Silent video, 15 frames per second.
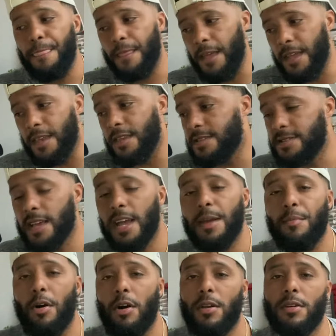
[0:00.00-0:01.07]
in this
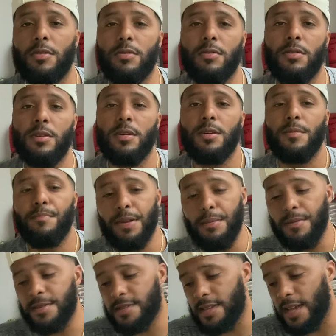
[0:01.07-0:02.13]
same article,
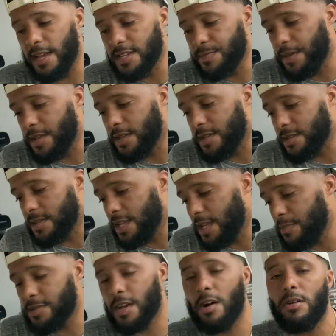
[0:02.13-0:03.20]
PBC has been in
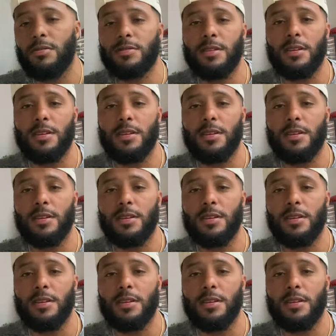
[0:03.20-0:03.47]
deep talks